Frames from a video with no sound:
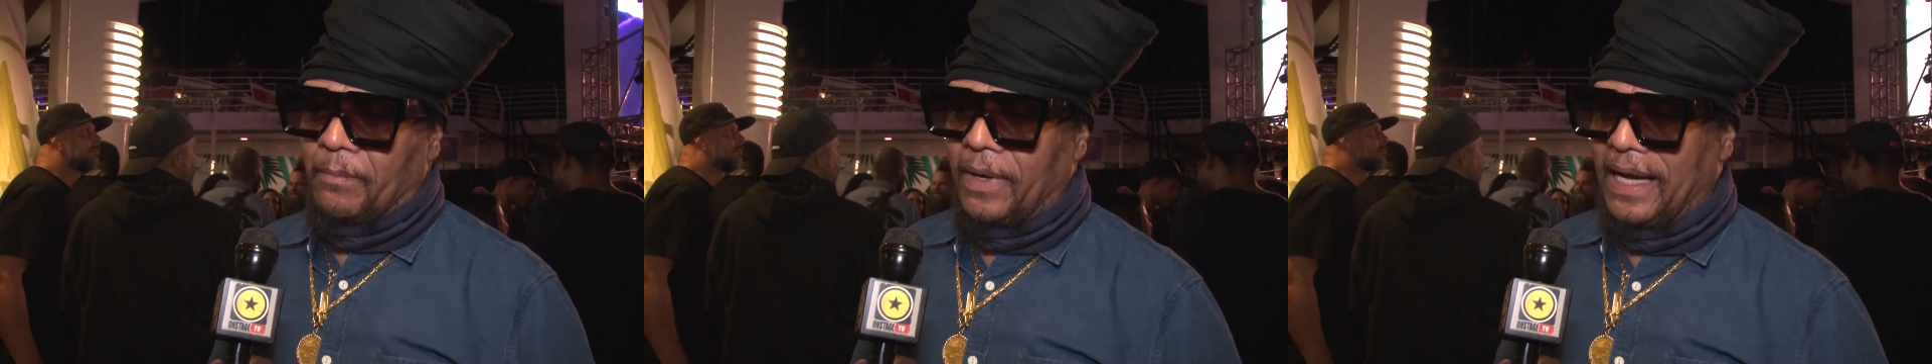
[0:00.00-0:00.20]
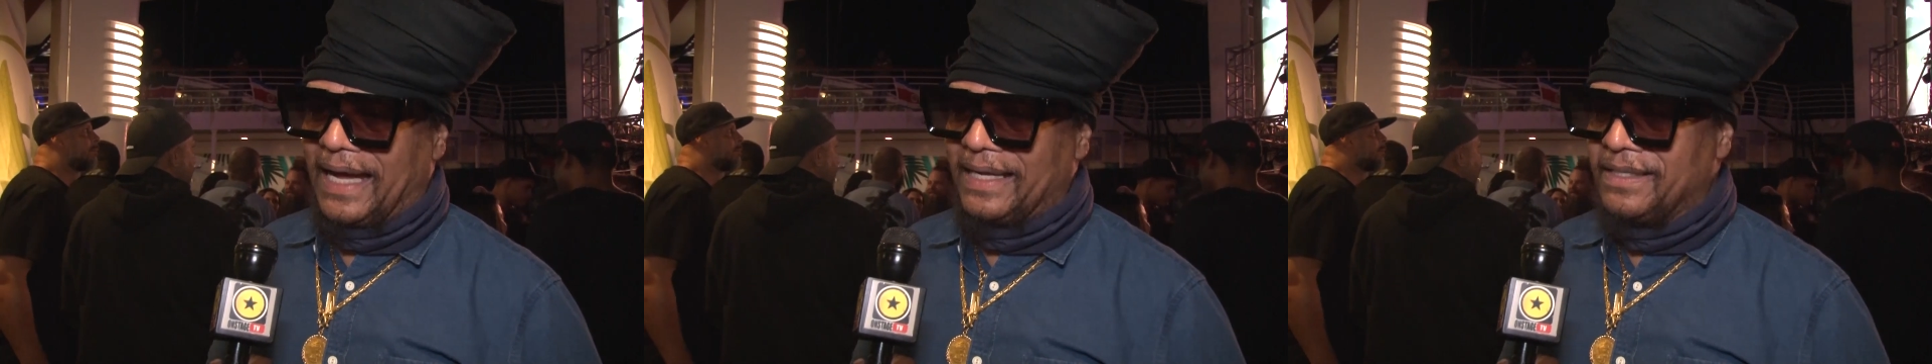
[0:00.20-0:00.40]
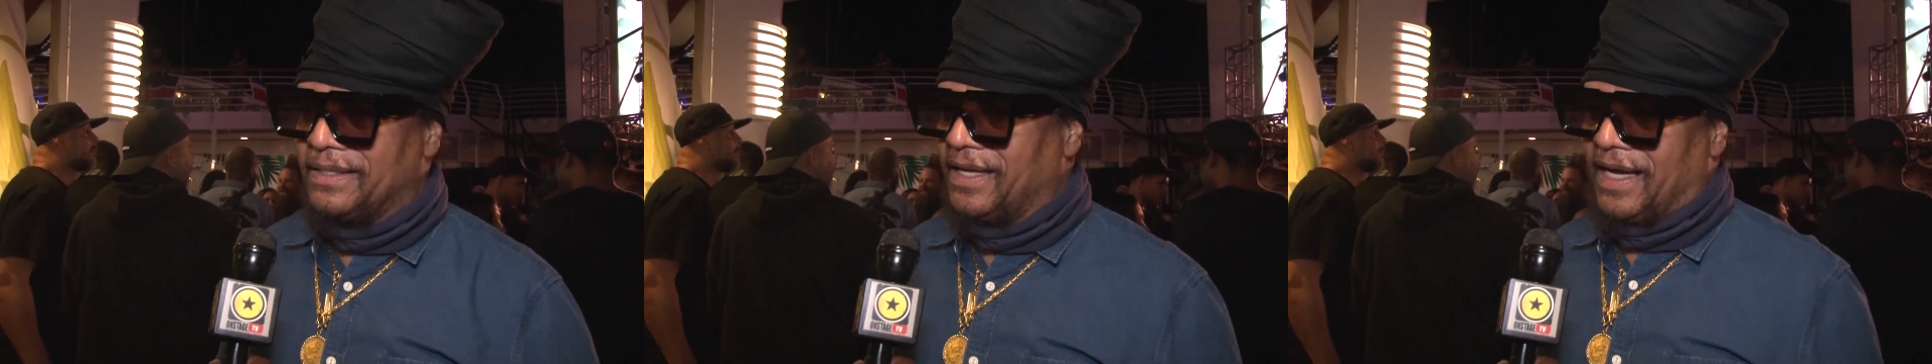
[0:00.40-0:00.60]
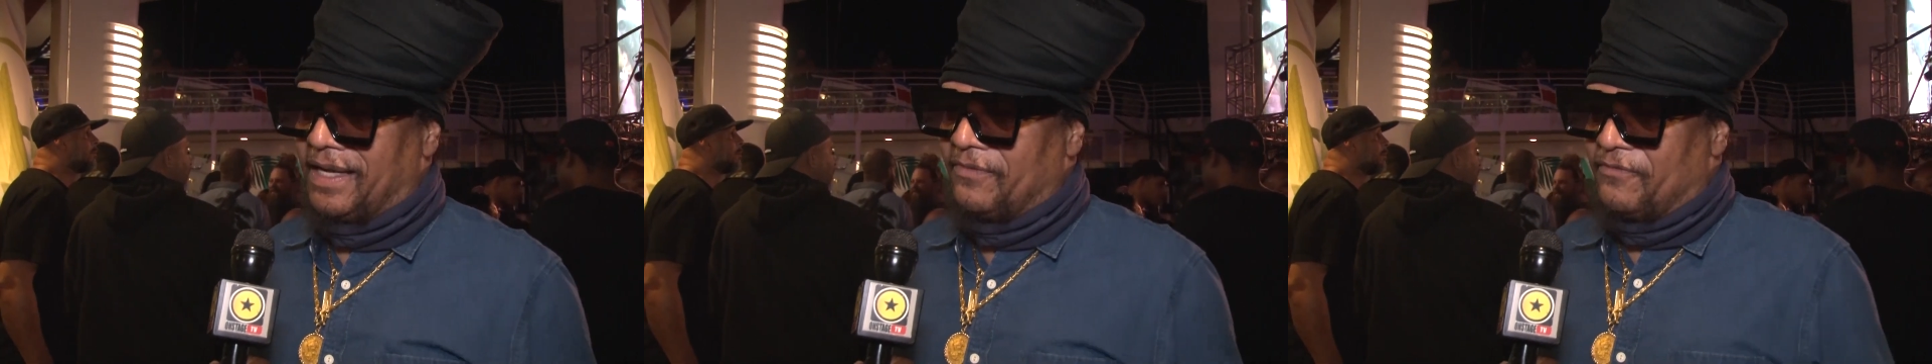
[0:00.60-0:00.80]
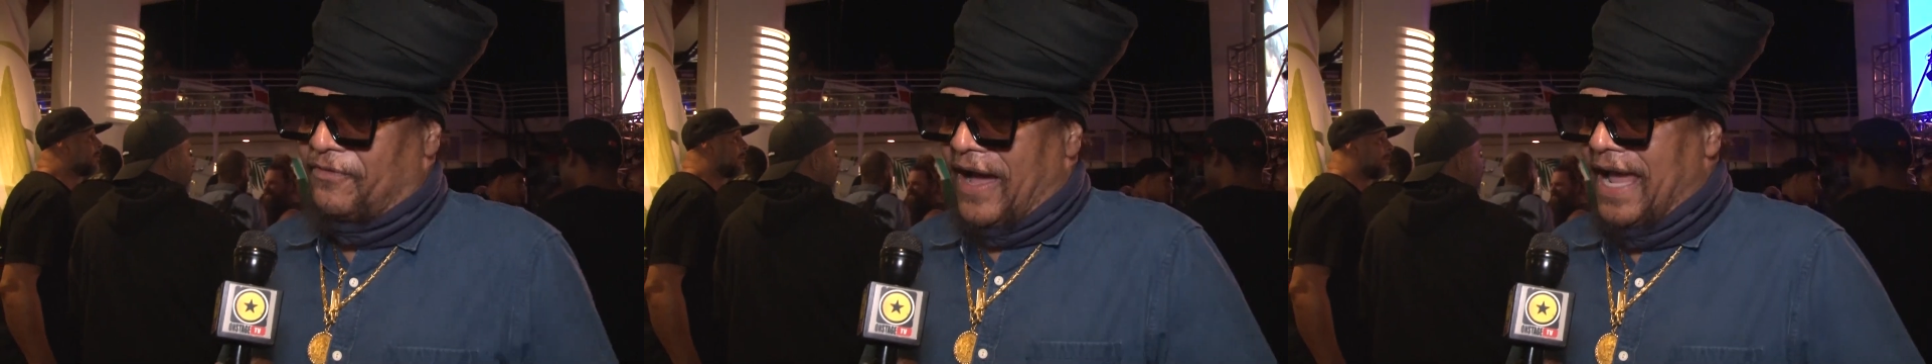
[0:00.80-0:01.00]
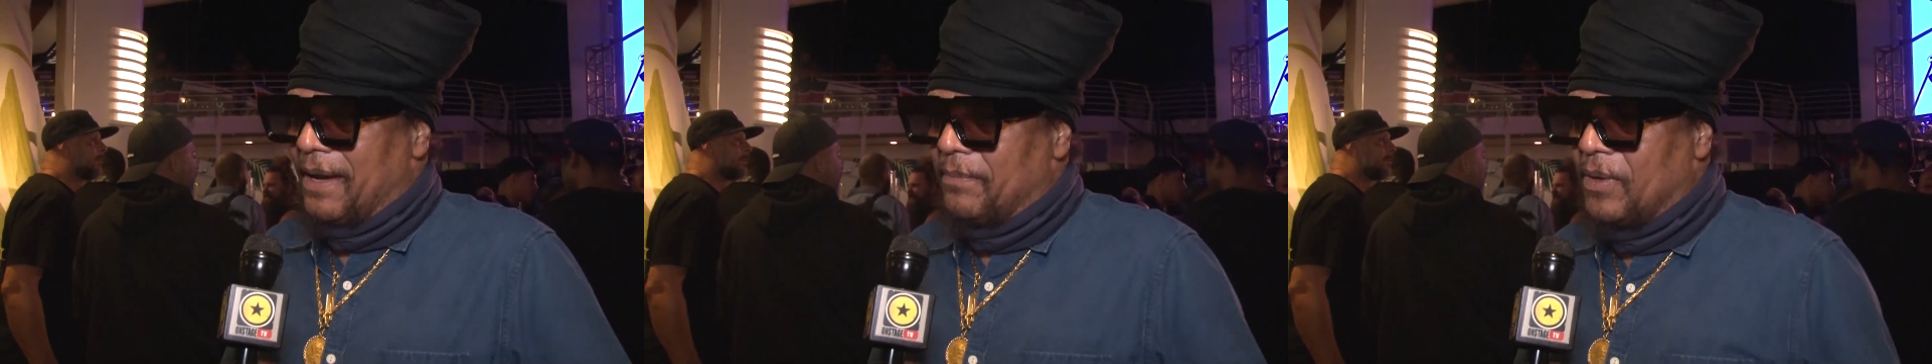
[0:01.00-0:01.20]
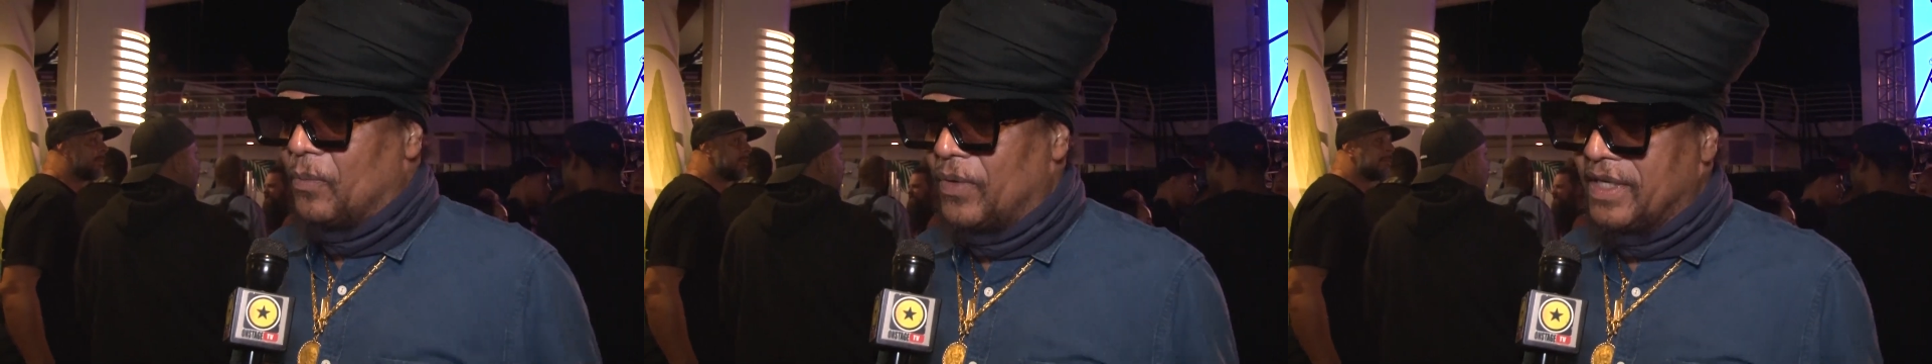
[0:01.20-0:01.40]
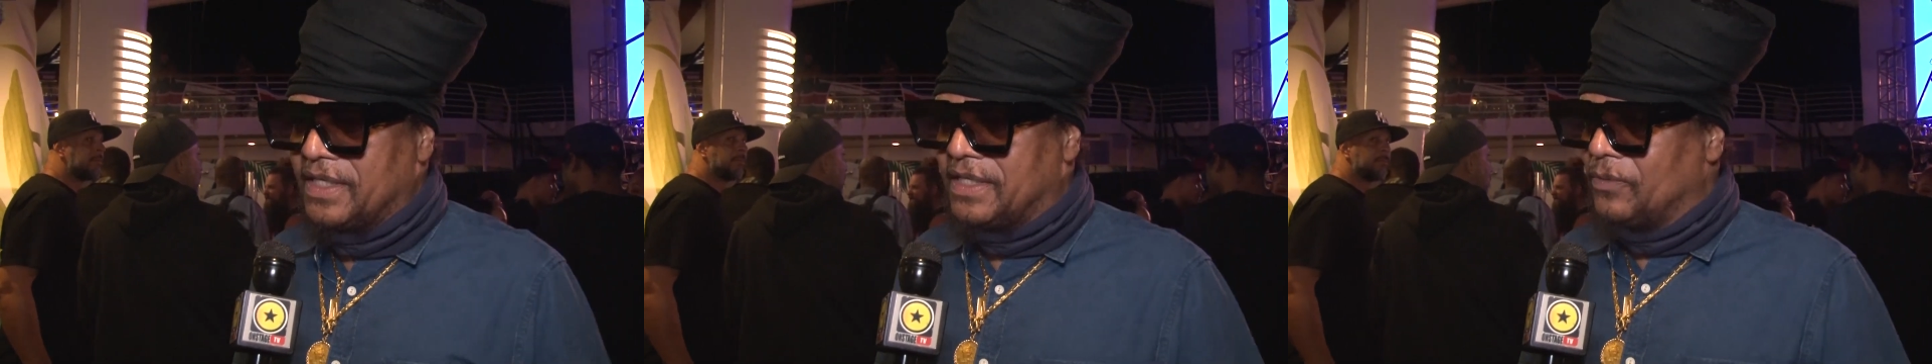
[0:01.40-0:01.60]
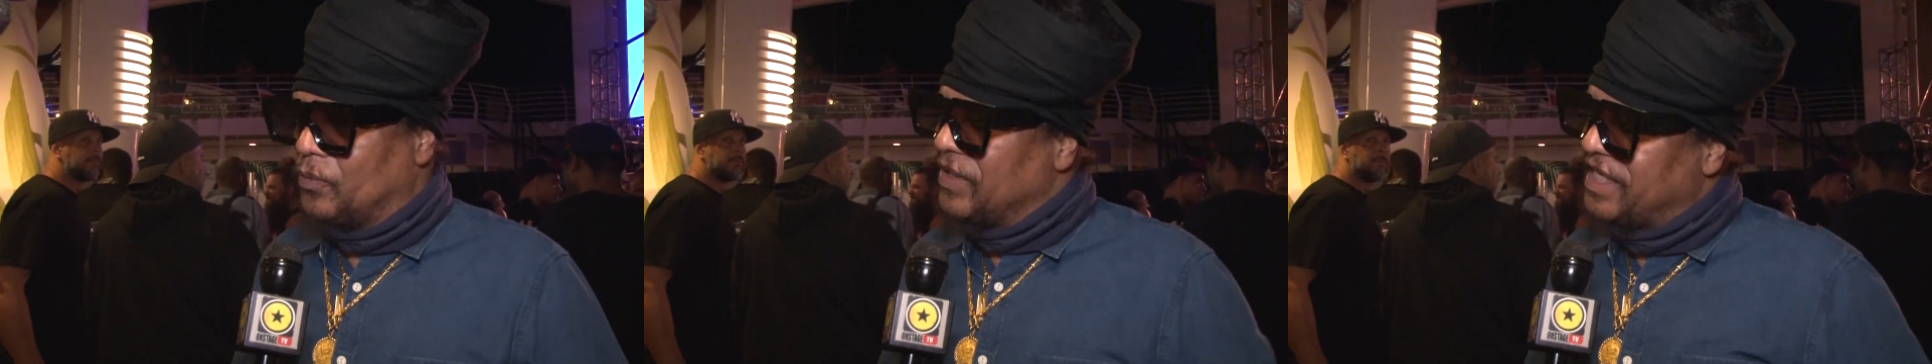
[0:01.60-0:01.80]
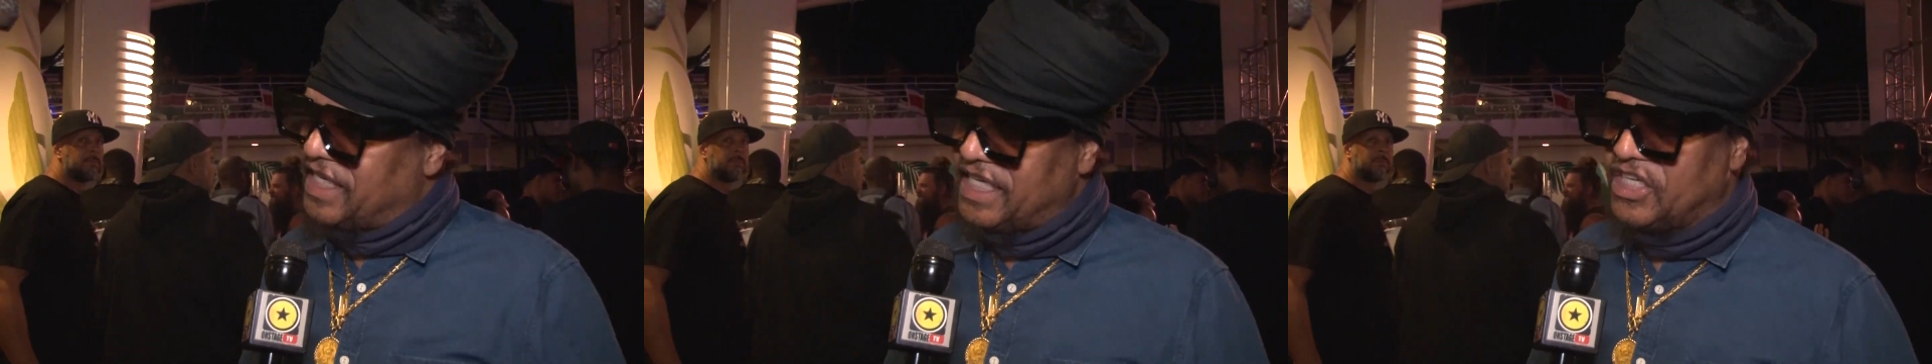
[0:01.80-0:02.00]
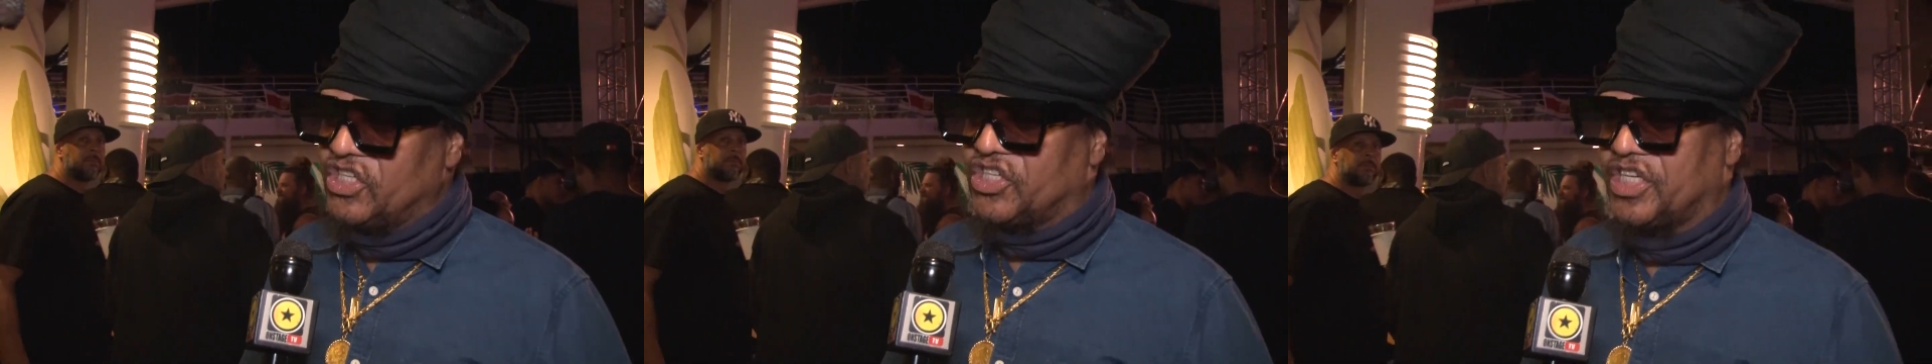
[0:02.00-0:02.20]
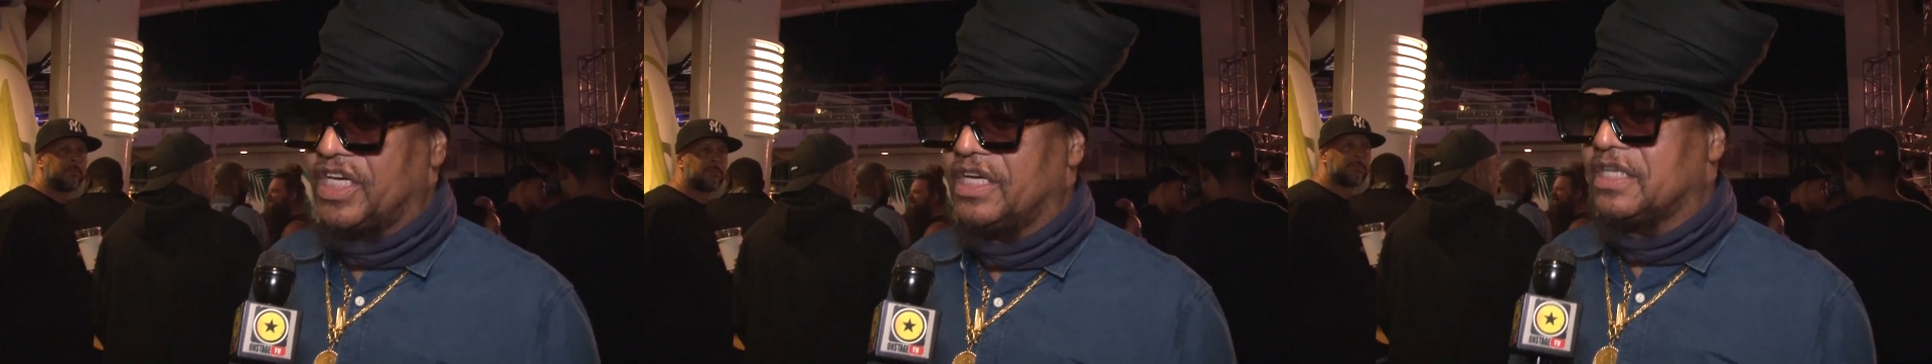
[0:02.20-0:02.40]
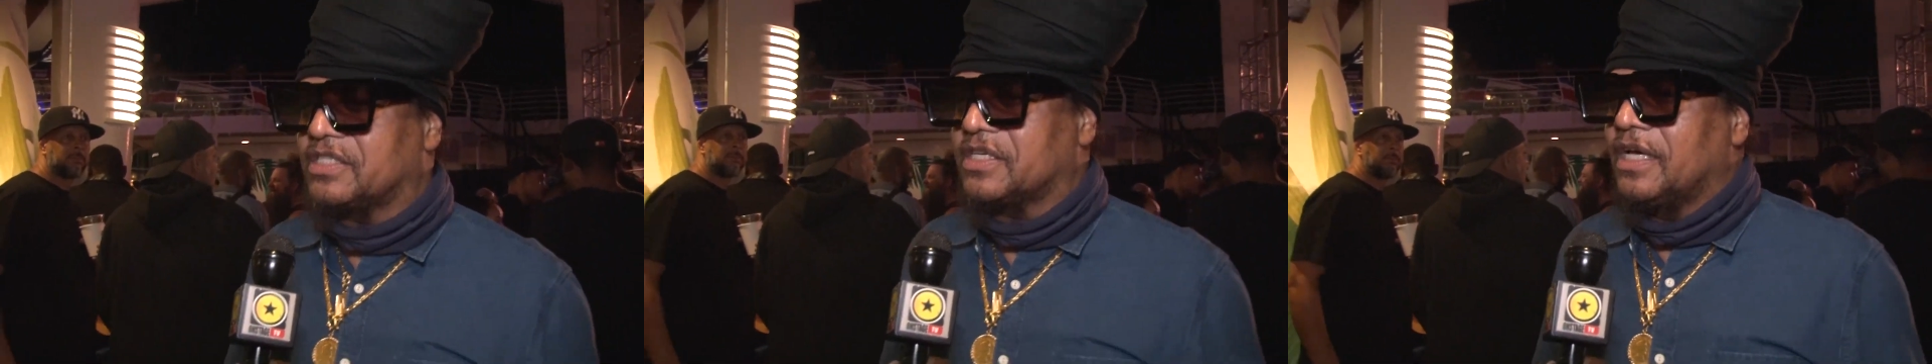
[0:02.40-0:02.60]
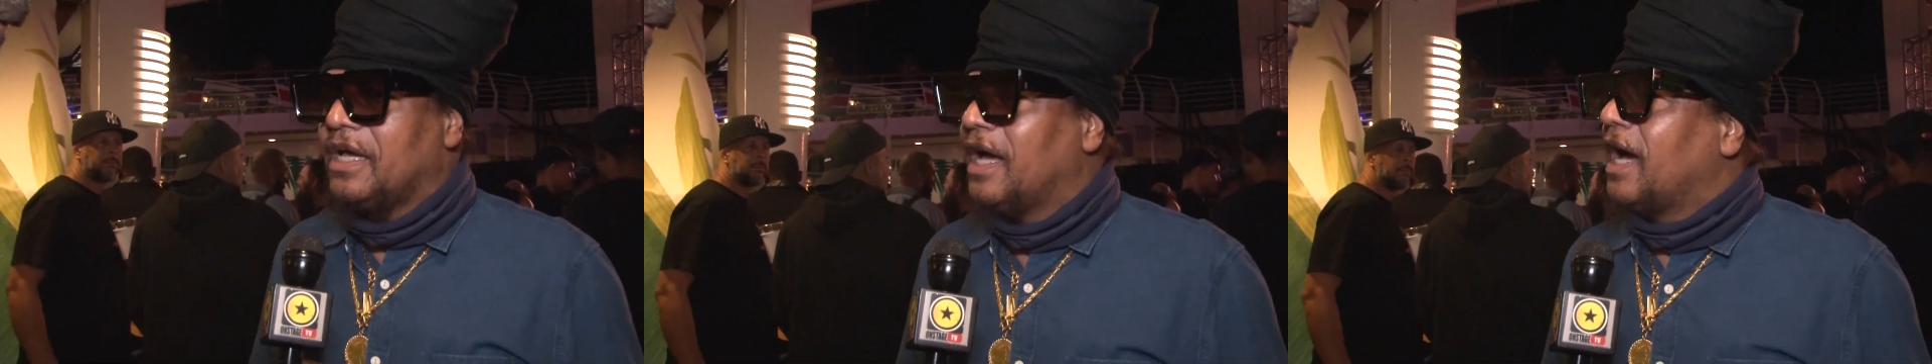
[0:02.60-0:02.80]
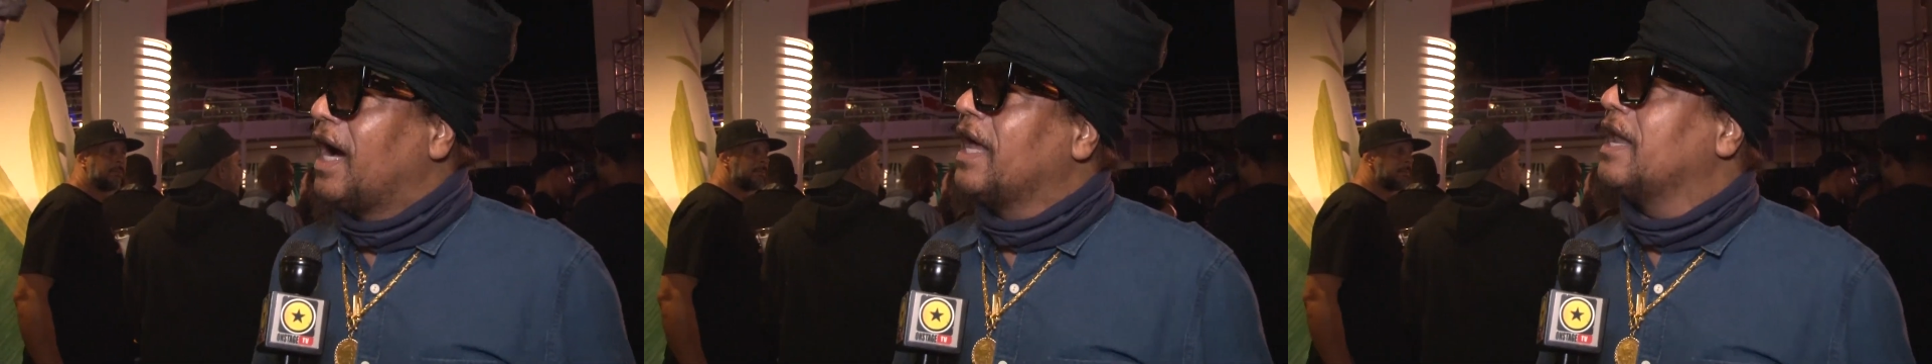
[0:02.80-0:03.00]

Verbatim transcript: and, and vibing with, with DJs.